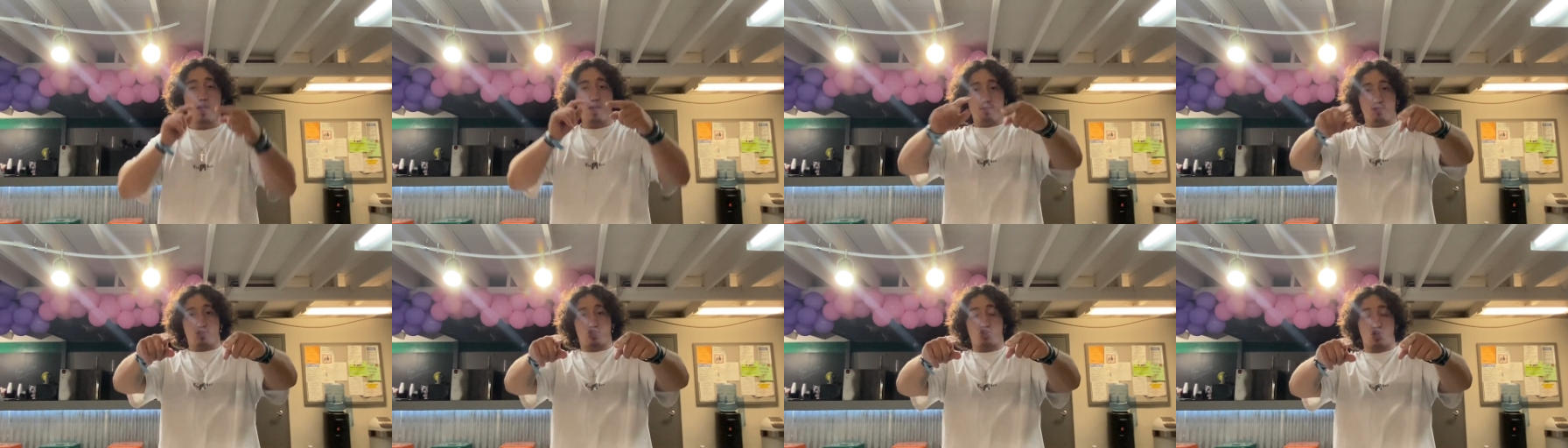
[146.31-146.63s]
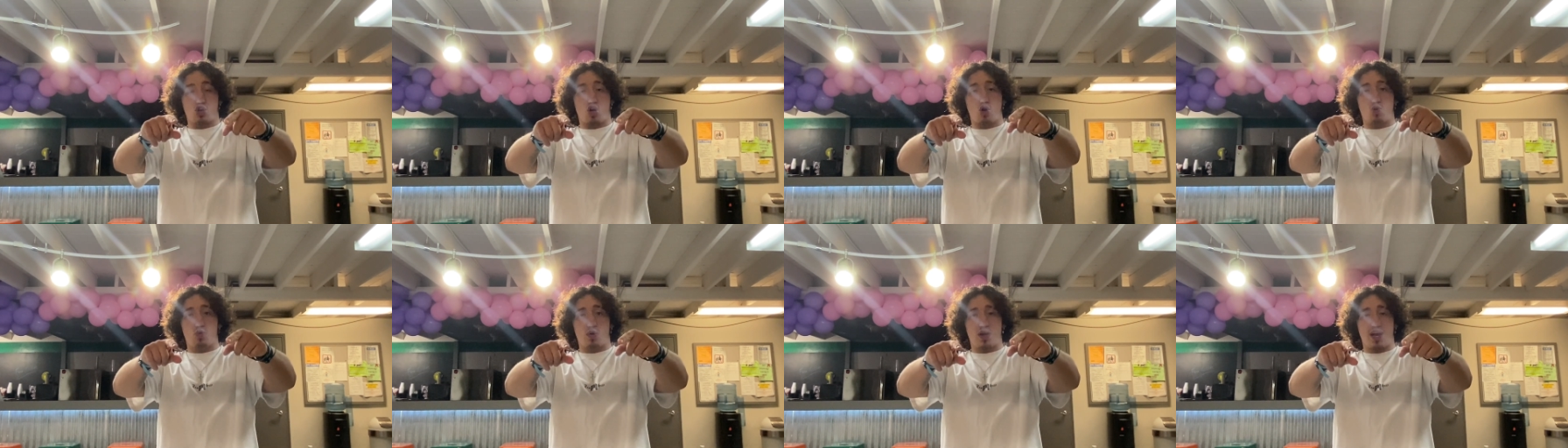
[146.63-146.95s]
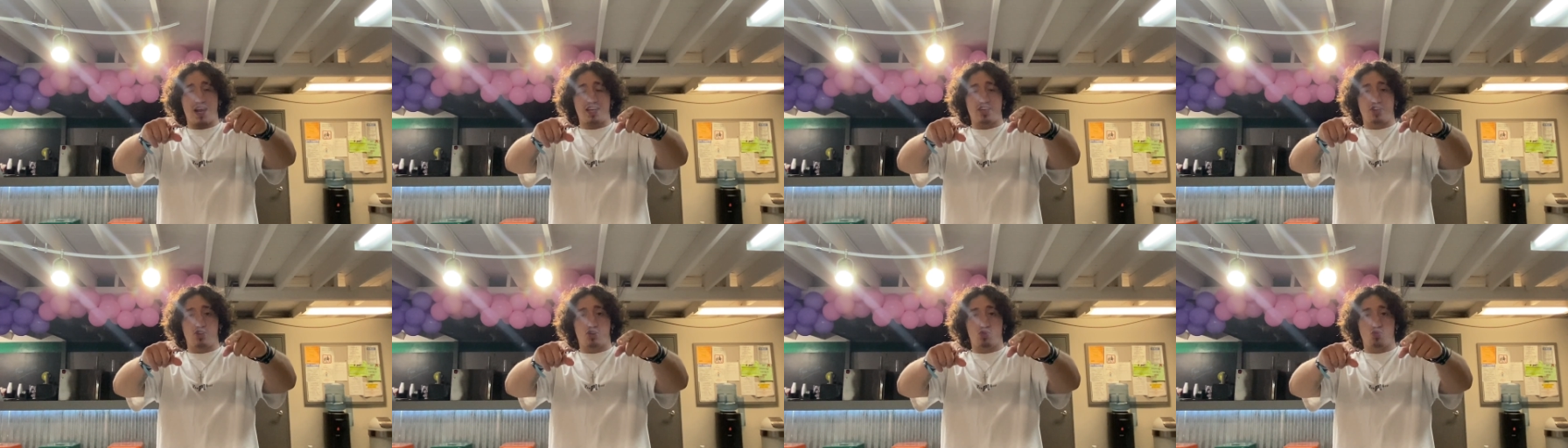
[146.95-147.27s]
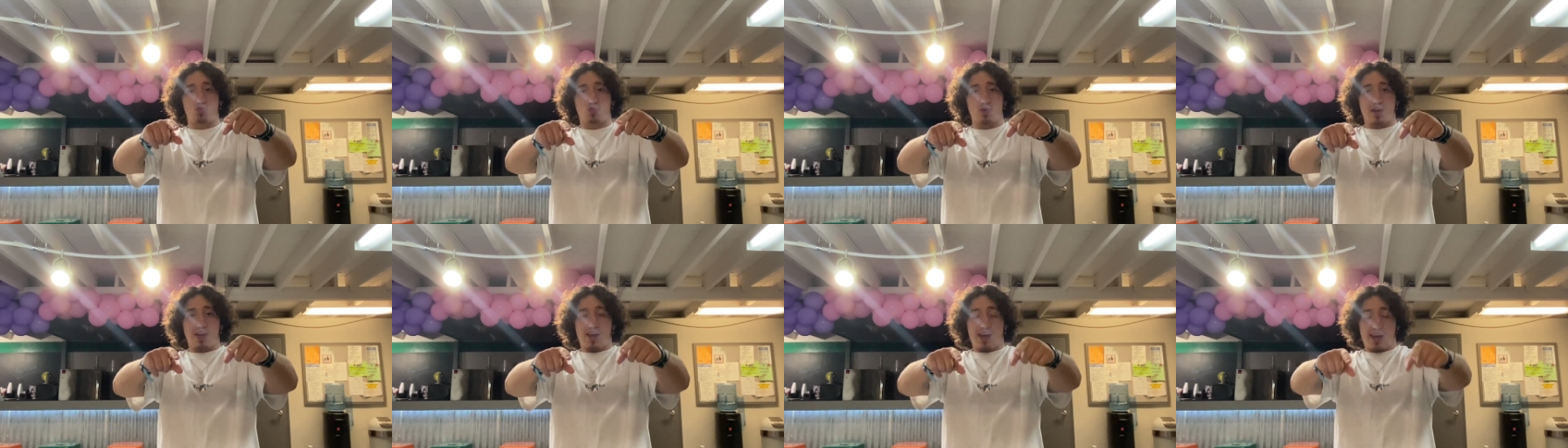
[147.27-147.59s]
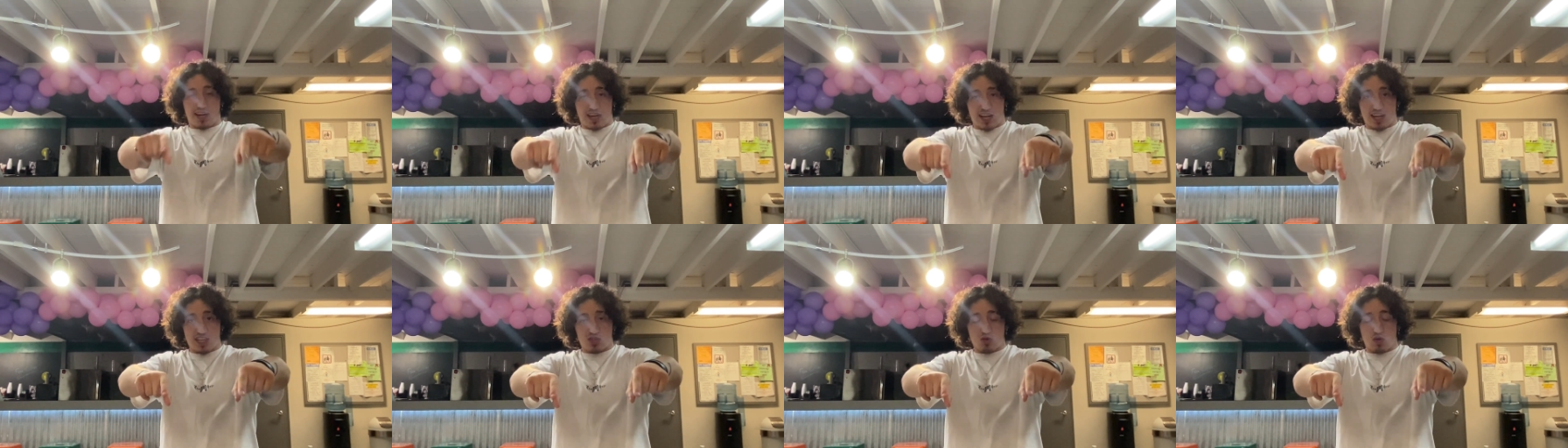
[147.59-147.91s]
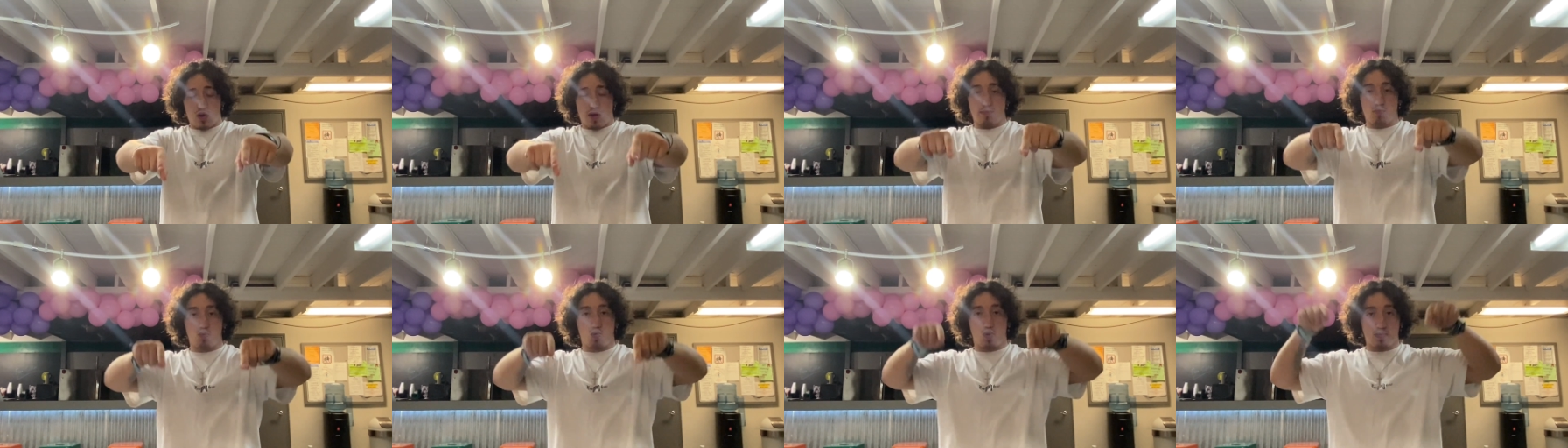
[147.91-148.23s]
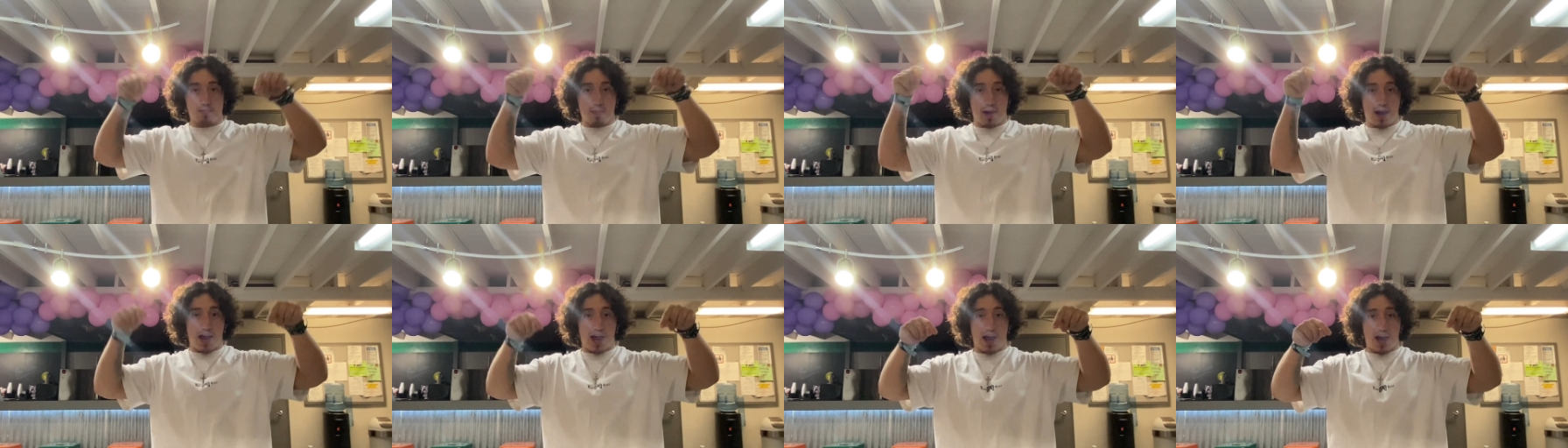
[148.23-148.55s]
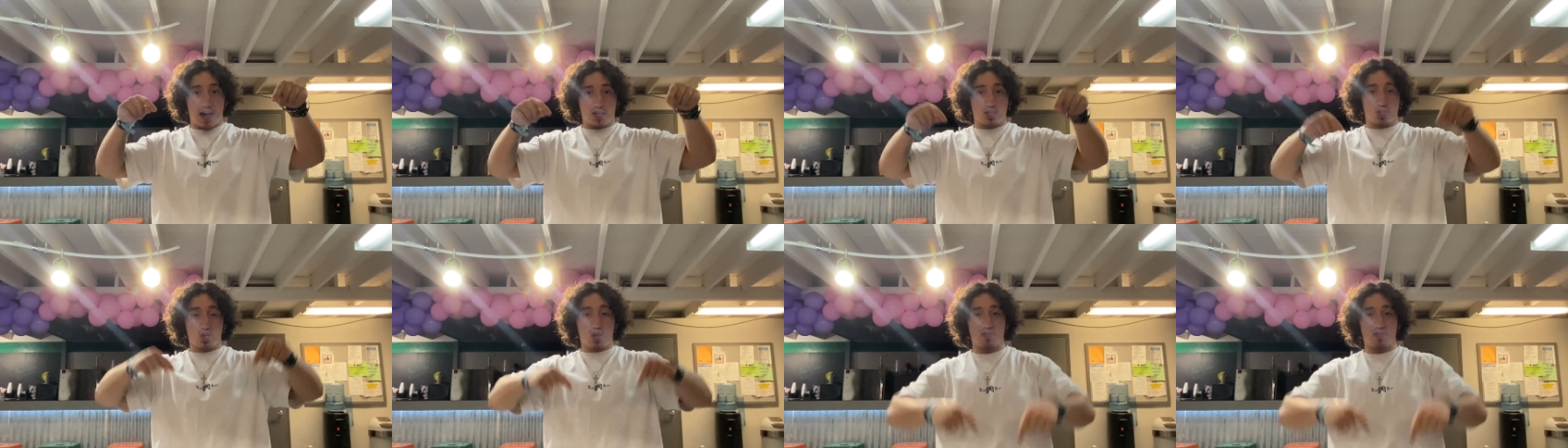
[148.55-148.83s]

Show y'all what I do. And guess what? I'm gonna work my ass